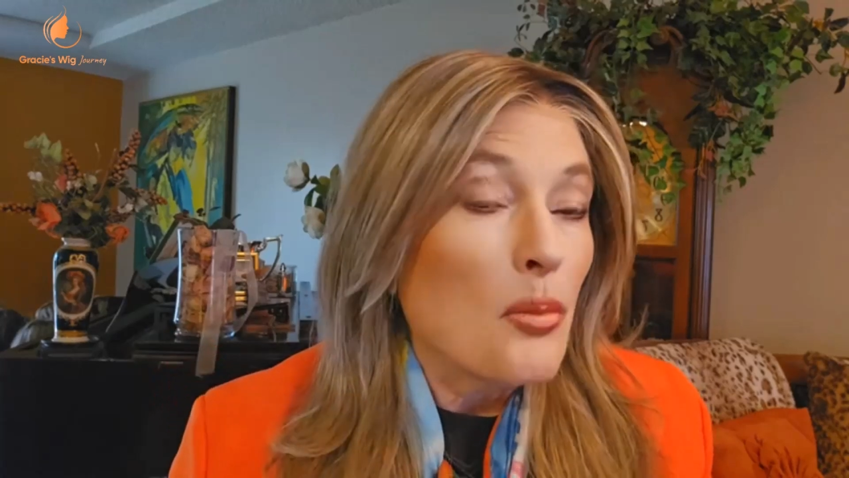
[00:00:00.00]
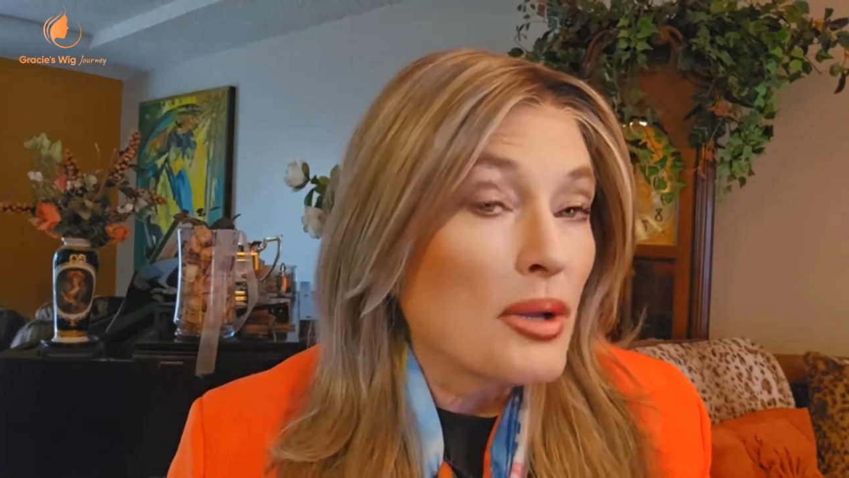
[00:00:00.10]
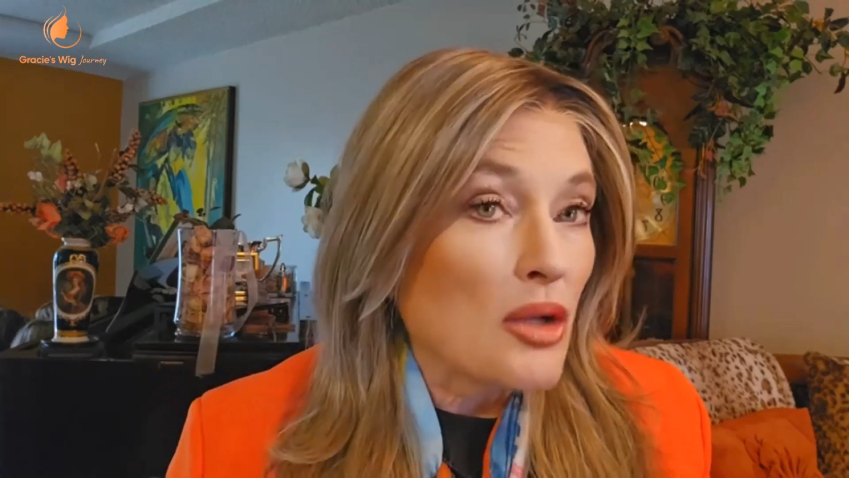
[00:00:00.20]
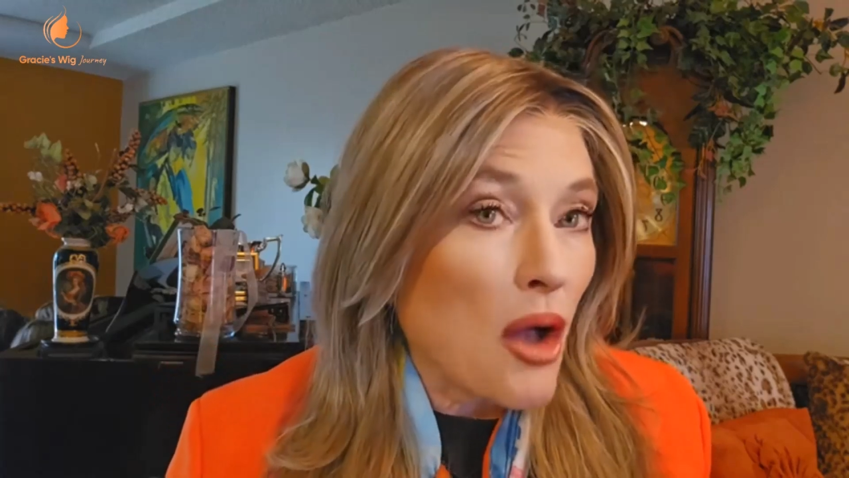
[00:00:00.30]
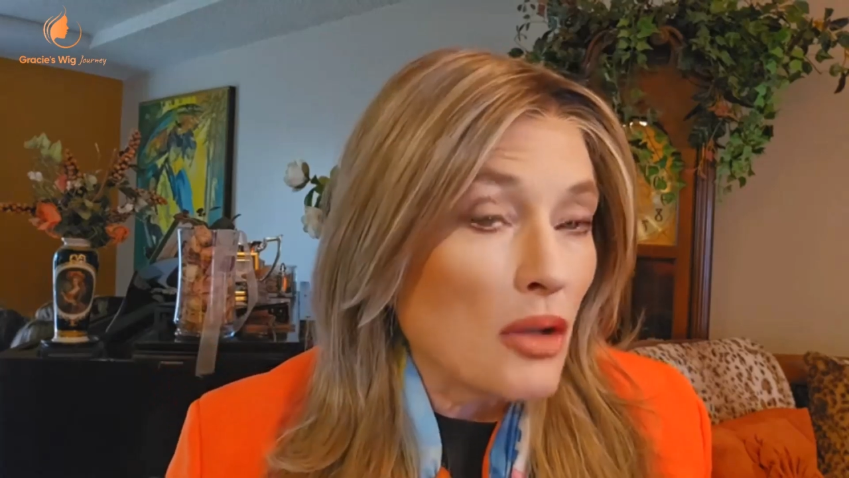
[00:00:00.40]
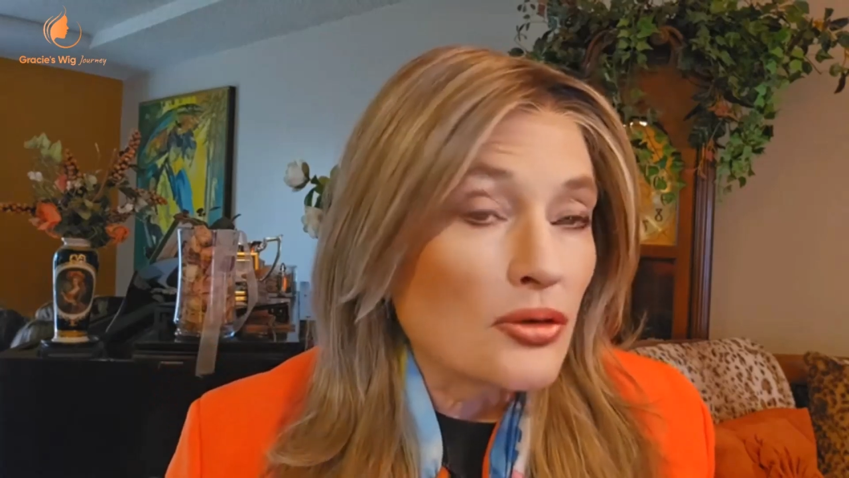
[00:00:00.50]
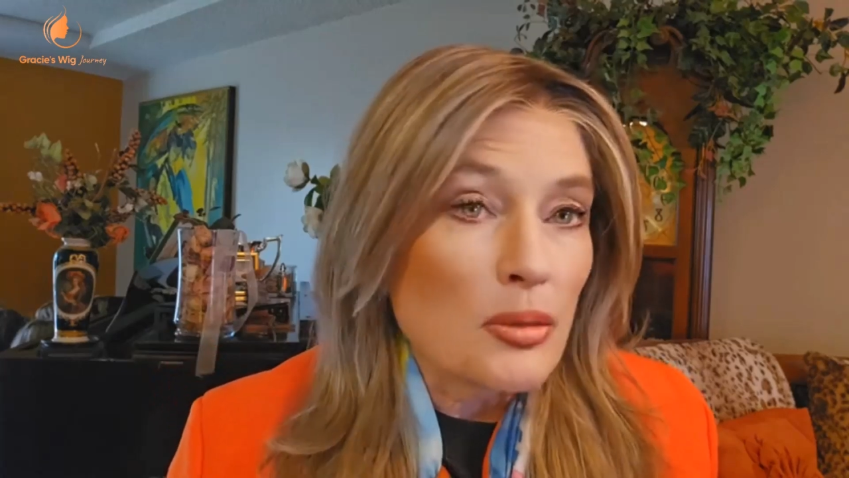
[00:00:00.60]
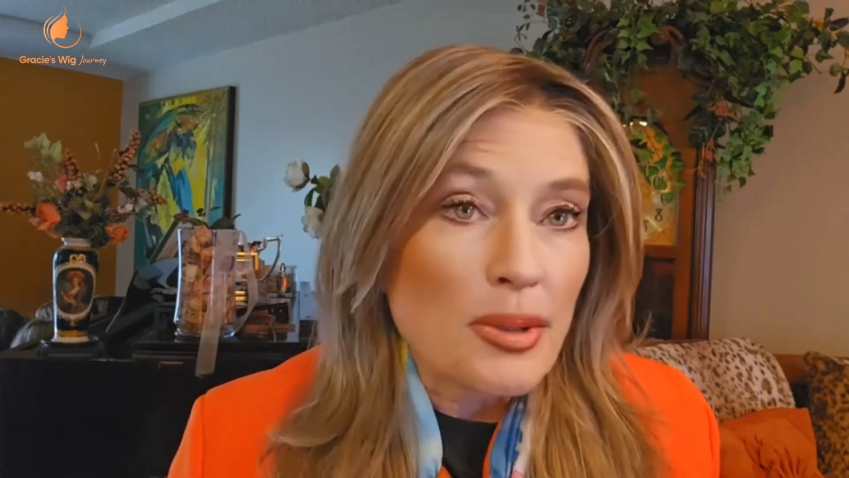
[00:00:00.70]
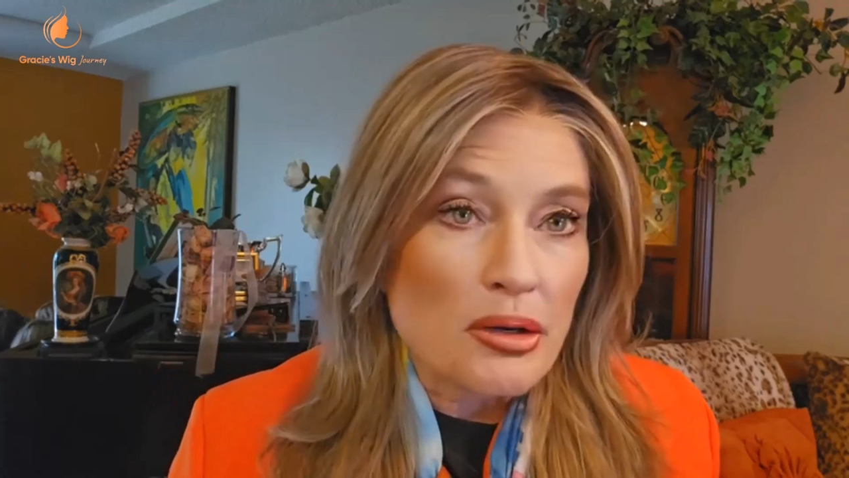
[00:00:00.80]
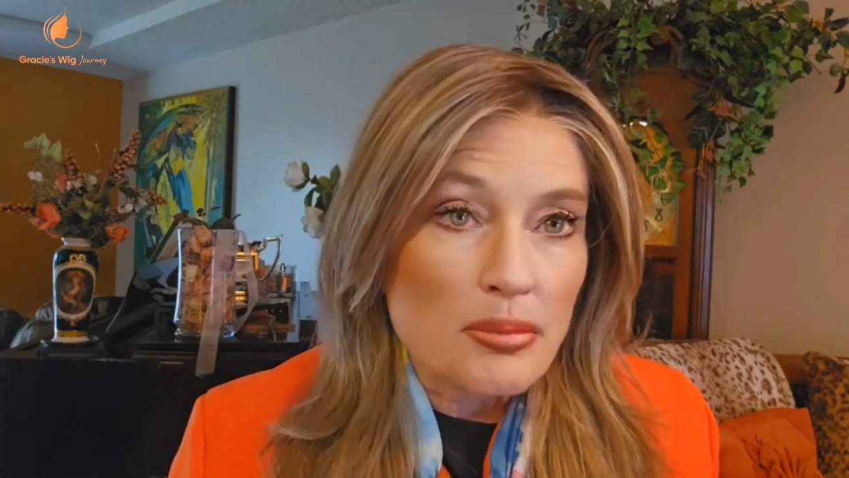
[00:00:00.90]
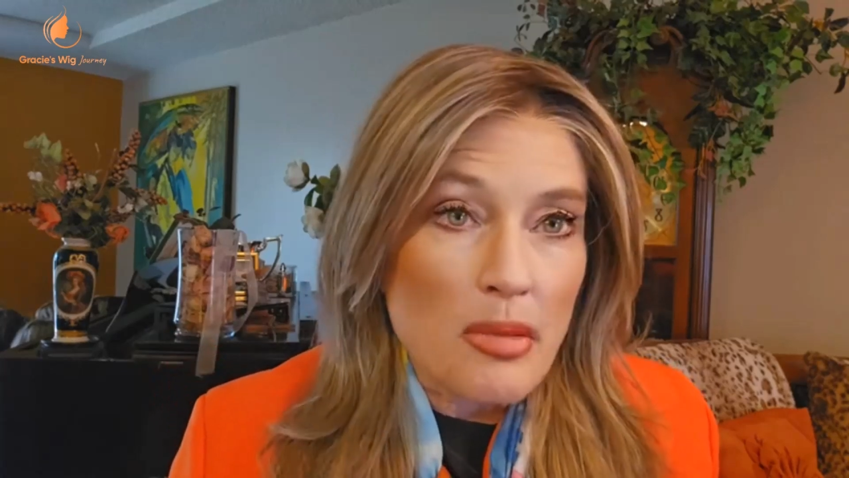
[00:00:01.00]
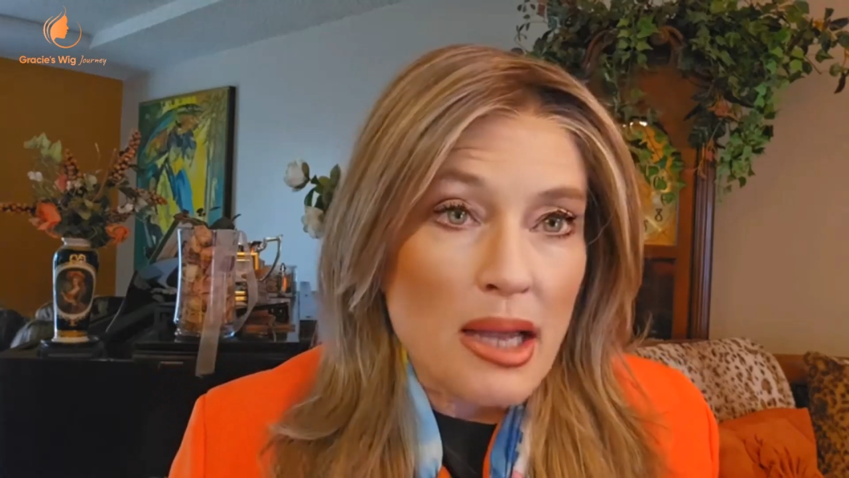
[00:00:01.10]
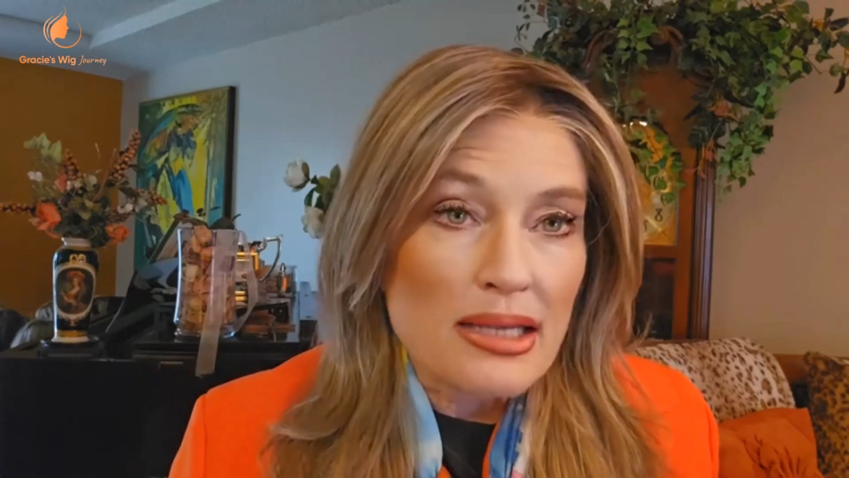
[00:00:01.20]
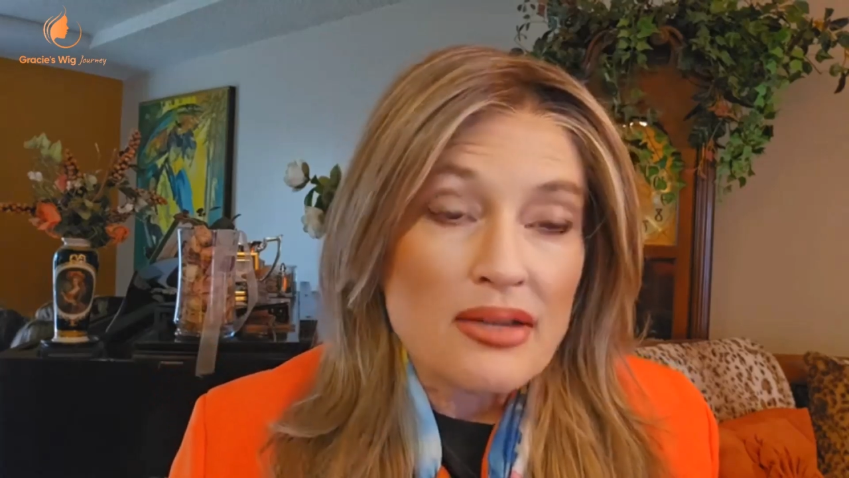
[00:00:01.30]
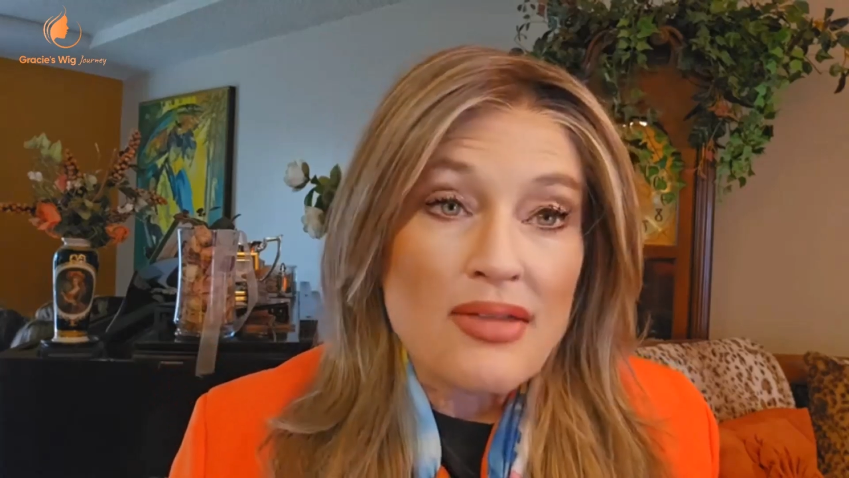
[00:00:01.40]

But also bear in mind,